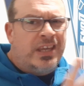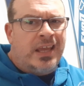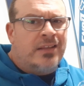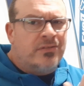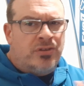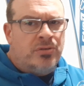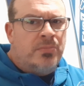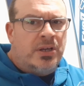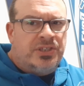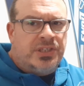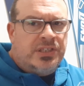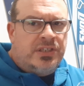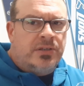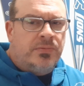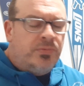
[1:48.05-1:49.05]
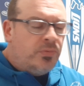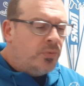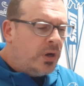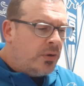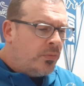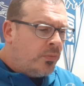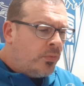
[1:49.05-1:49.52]
get too much into
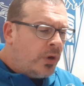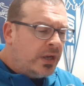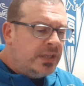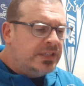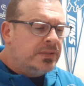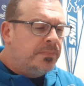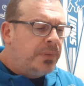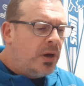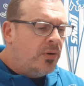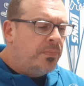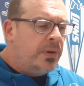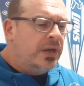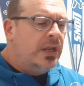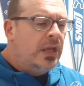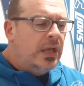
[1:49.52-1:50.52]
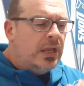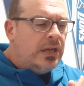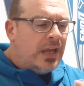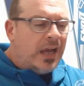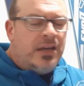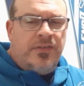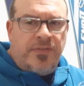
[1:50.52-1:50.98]
what he's about, but
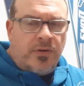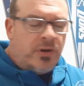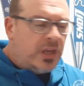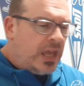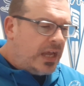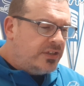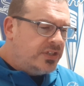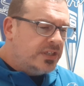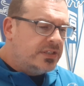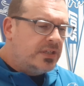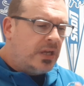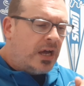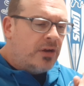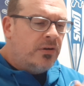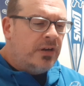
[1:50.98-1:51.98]
94 catches,